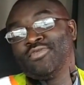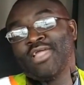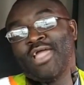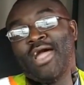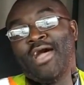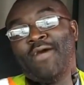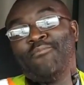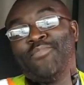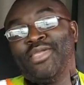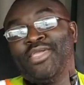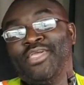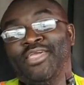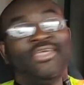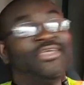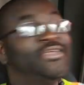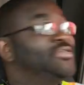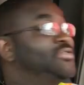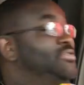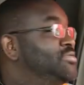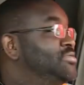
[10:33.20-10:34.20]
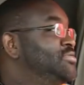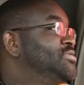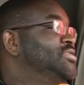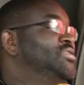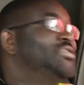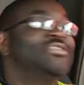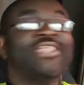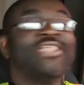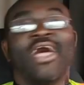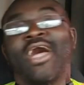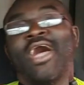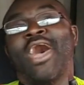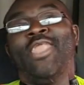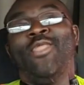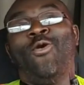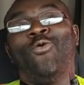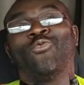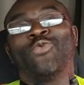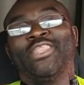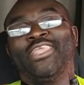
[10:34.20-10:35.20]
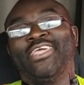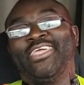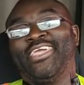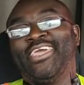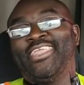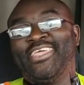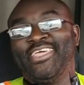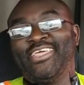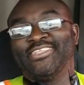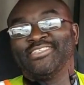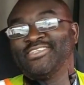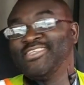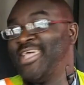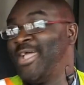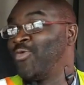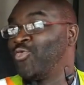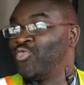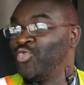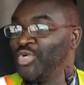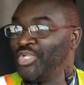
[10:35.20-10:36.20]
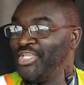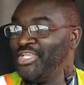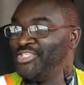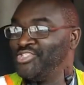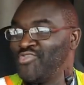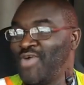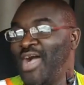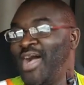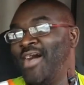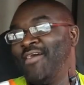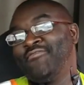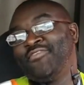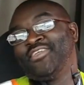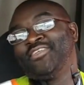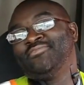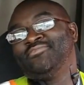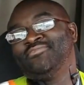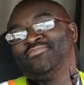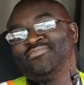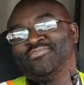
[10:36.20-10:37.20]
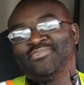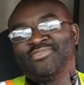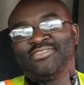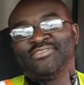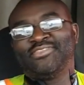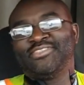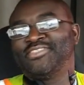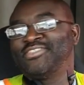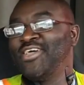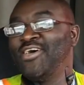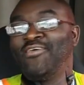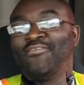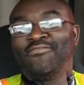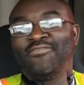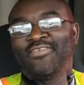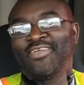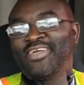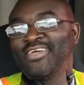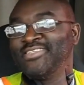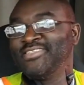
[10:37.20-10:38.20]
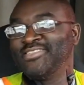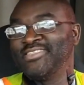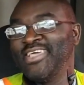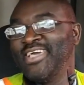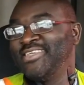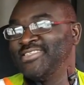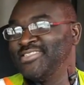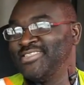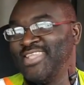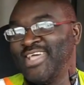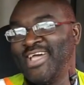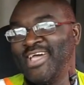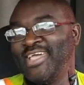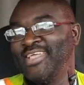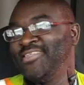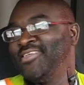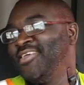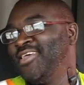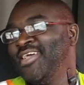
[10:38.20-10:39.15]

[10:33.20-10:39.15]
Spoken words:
I mean, I don't really get into that rookie driving stuff because that's not,